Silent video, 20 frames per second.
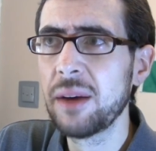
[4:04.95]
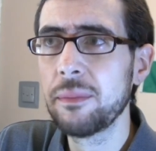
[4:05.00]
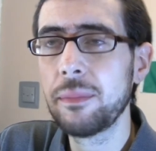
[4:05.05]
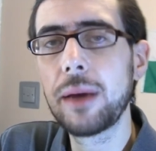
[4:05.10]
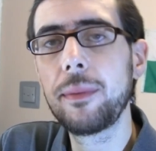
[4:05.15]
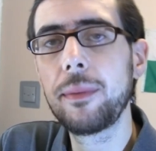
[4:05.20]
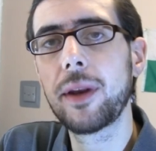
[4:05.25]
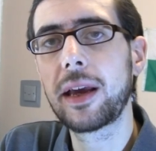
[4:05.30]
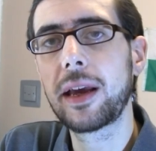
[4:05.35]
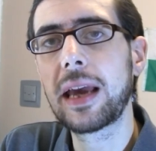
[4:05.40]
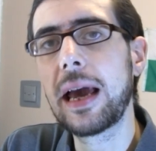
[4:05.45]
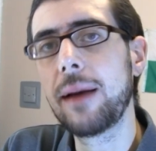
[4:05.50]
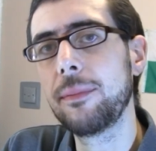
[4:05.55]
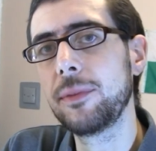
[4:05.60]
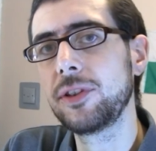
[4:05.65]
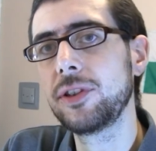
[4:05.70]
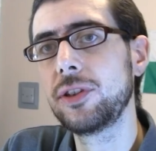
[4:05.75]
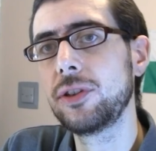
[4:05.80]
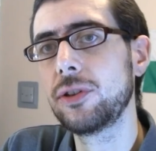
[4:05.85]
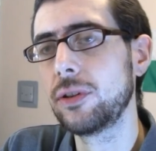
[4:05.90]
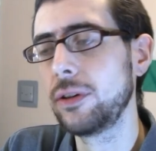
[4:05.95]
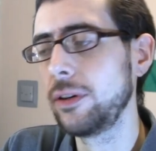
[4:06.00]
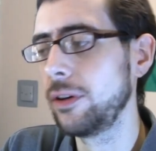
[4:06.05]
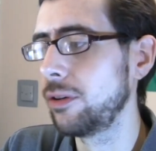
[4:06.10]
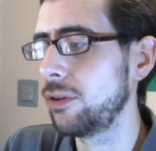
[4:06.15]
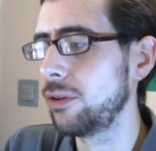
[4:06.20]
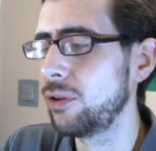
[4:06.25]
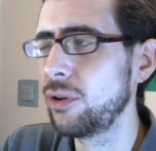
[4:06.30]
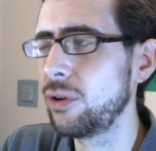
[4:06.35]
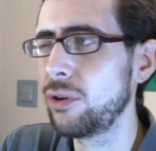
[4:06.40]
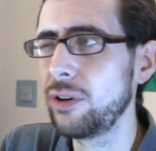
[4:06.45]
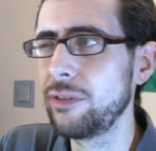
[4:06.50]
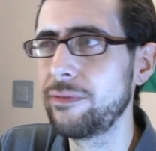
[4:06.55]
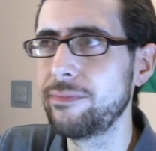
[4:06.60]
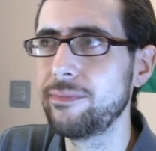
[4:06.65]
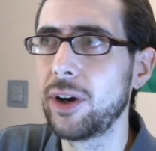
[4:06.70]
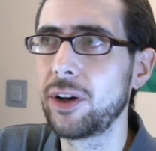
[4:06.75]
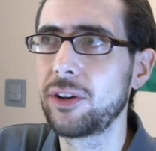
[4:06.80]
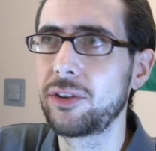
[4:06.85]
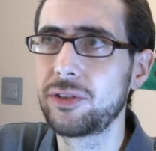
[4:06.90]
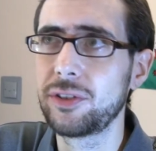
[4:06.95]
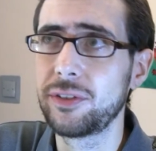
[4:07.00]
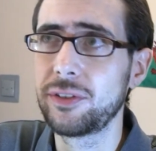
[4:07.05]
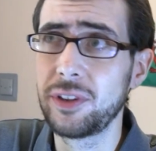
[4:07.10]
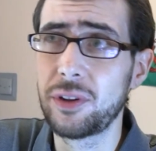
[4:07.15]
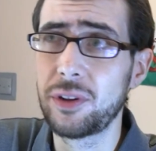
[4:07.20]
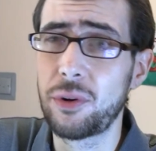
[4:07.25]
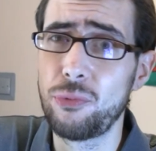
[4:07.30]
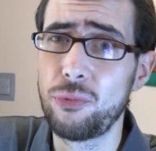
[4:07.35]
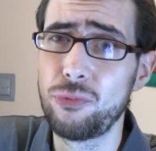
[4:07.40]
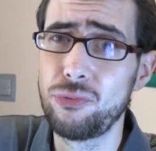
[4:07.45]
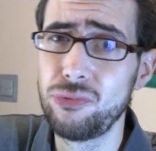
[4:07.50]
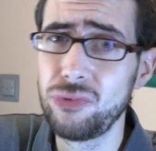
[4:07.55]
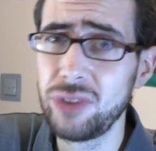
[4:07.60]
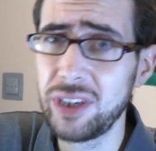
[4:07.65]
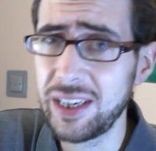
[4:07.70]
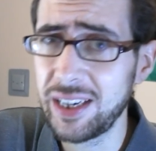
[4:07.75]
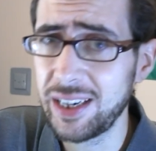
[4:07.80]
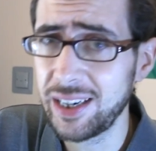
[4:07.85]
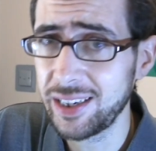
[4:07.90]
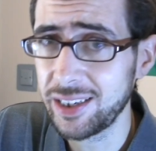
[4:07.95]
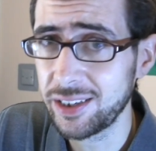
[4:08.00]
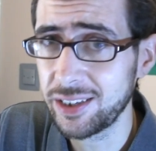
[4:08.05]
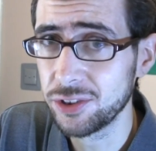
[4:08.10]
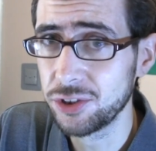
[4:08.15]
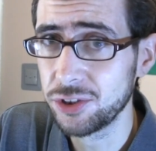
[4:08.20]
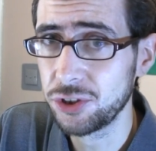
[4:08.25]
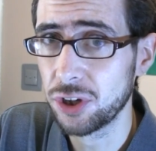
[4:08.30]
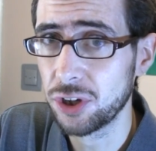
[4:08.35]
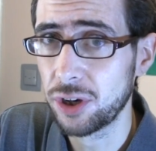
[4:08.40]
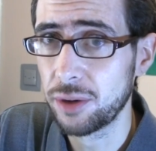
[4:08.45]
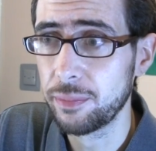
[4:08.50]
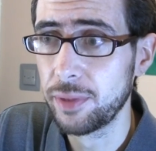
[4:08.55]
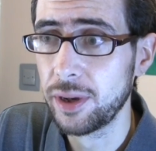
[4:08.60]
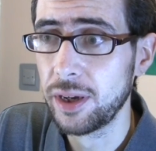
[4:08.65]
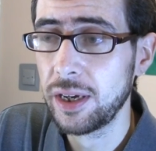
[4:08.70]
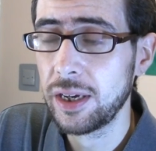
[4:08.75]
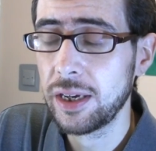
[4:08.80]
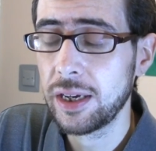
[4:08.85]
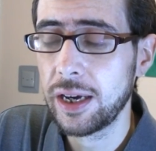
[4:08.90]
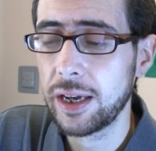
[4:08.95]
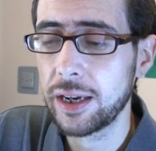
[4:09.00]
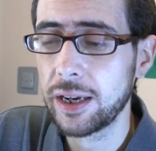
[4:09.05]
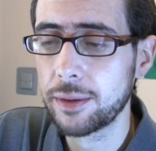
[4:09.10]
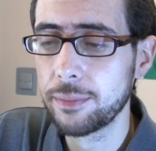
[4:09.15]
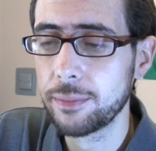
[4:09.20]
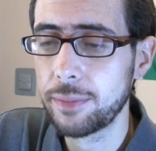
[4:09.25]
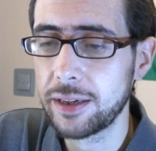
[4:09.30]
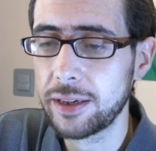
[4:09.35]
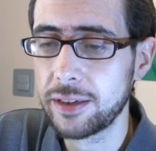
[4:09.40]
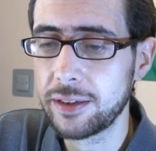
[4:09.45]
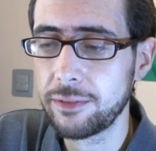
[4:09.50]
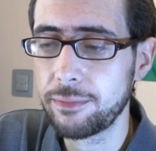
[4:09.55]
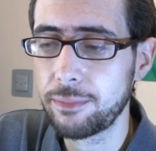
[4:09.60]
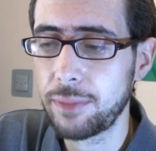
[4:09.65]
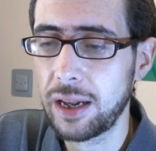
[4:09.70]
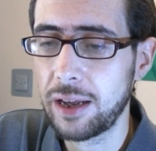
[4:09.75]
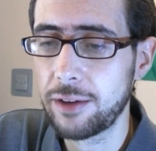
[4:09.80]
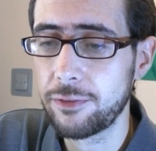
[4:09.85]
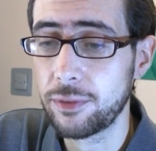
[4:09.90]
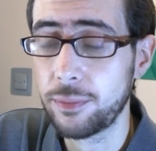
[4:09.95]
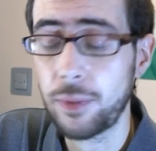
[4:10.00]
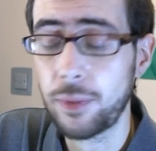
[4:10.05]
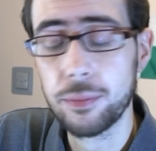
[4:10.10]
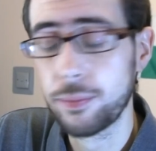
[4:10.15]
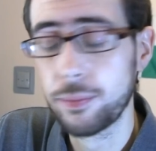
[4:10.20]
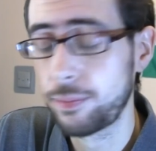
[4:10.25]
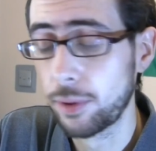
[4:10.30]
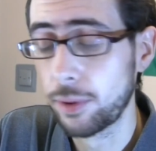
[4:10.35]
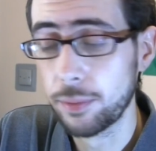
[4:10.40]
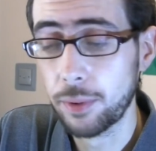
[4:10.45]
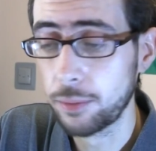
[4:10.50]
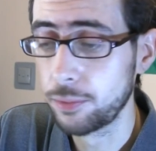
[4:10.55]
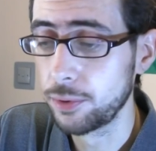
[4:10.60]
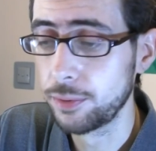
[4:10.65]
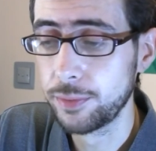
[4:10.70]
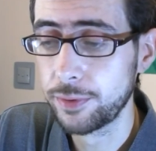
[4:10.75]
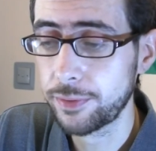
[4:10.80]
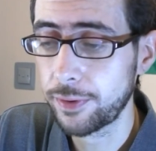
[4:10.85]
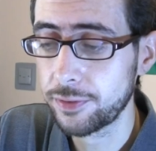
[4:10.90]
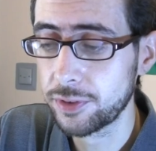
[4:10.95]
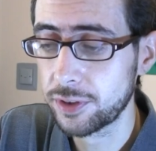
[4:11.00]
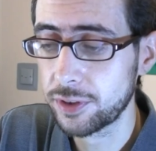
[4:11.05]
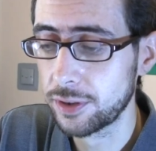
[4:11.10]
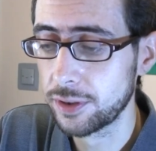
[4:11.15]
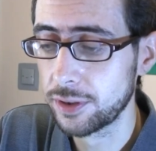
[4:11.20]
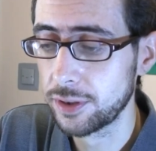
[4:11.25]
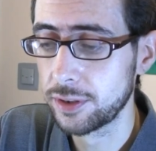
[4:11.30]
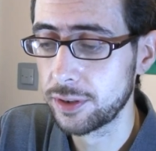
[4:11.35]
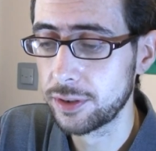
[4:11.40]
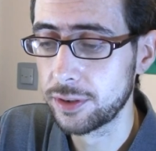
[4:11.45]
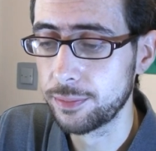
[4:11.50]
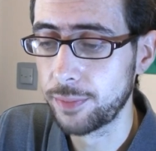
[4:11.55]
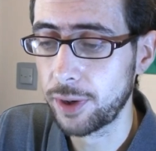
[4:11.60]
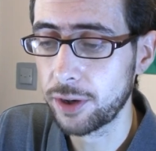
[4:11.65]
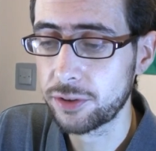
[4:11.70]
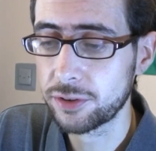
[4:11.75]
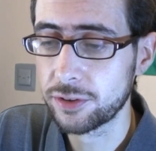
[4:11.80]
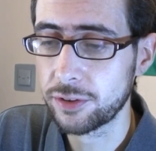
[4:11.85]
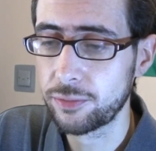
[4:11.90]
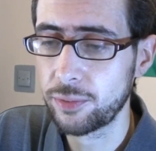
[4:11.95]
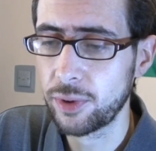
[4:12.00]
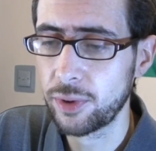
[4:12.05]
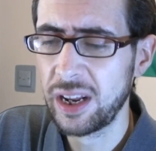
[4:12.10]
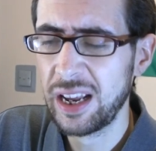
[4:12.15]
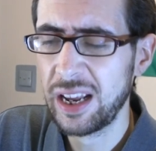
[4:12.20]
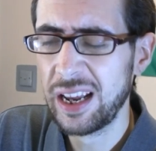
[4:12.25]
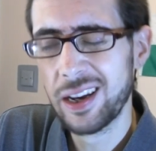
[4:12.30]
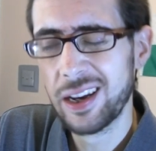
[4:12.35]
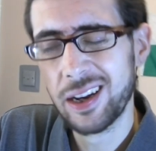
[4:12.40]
Maybe like Amazon or, or or if Microsoft did a really good job a competitive platform. I probably I would move over to the, the Microsoft one.